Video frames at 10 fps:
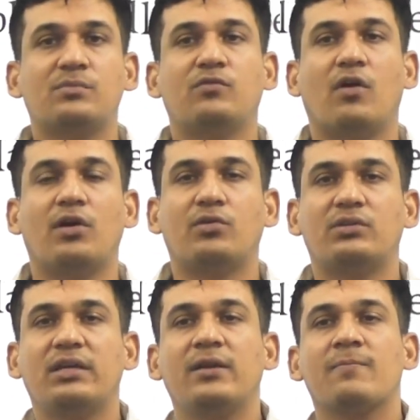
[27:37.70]
move on to
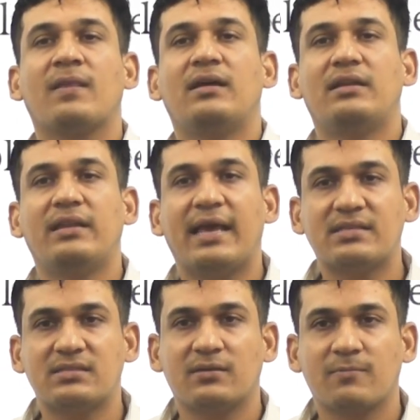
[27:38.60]
the
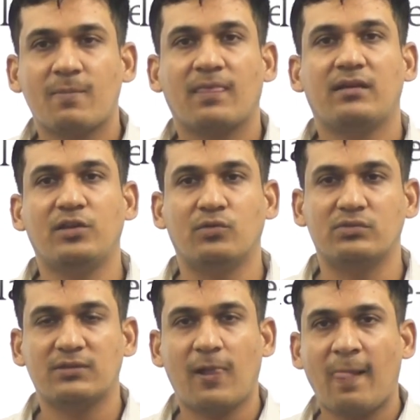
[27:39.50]
next
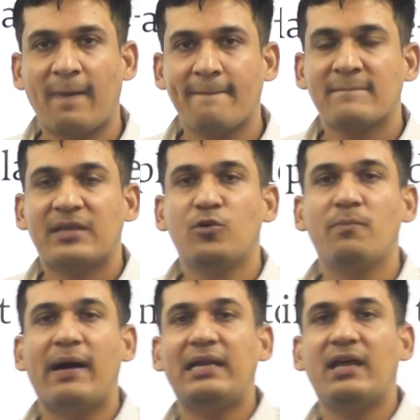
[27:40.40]
news. You
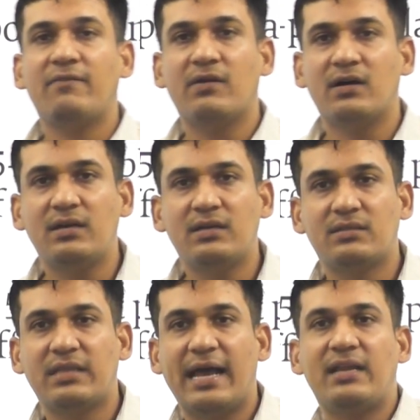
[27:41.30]
might have
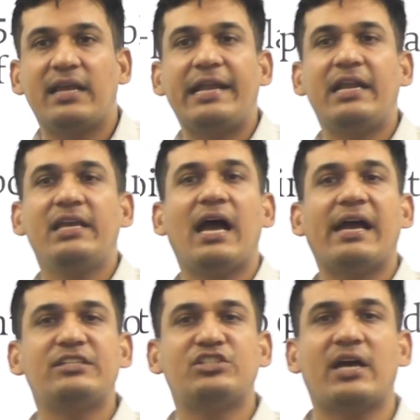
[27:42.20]
heard that India
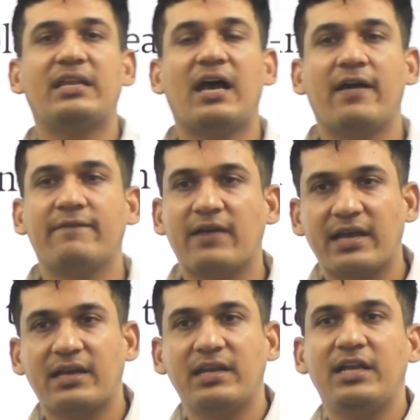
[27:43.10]
and China have
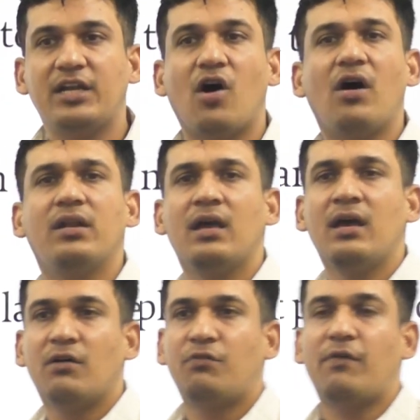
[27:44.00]
agreed on
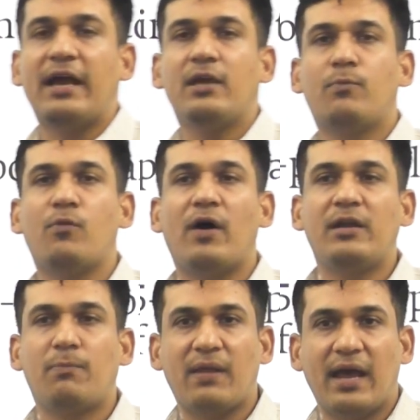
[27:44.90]

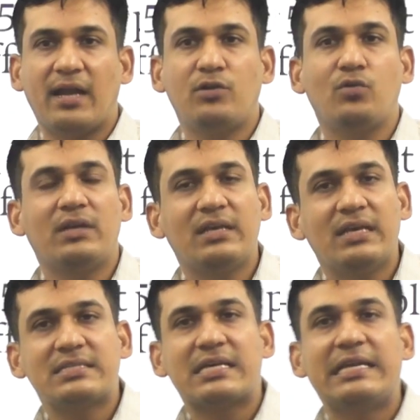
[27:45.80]
5-point plan to
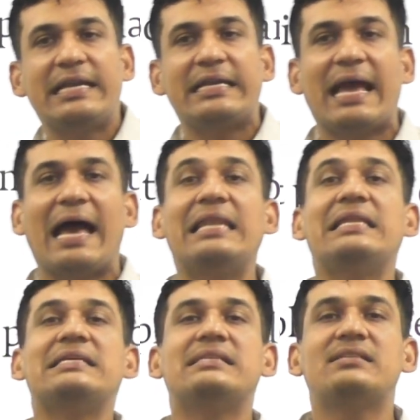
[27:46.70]
de-escalate
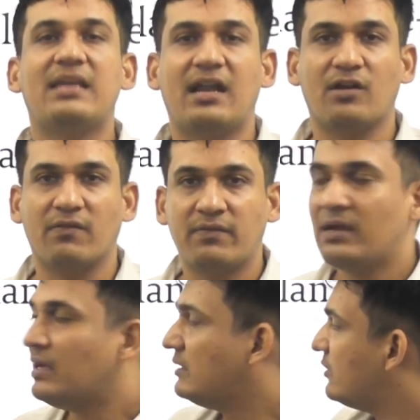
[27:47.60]
LAC standoff.
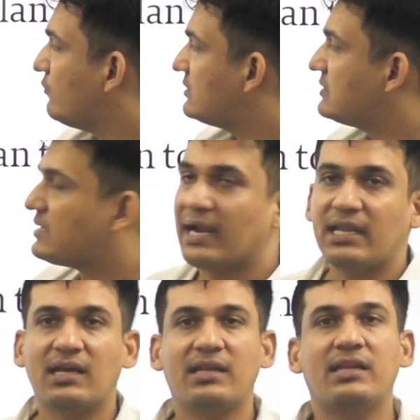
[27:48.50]
There was this
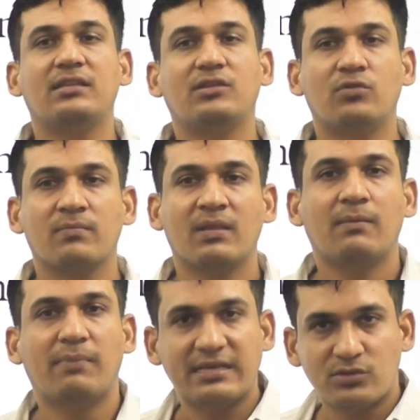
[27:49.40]
article in Hindu
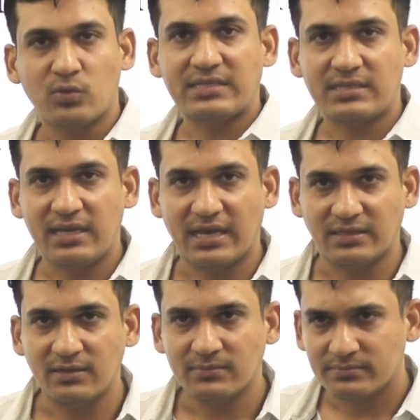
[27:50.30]
by Suhasini
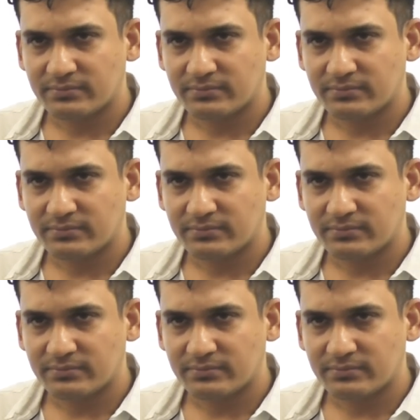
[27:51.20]
Heather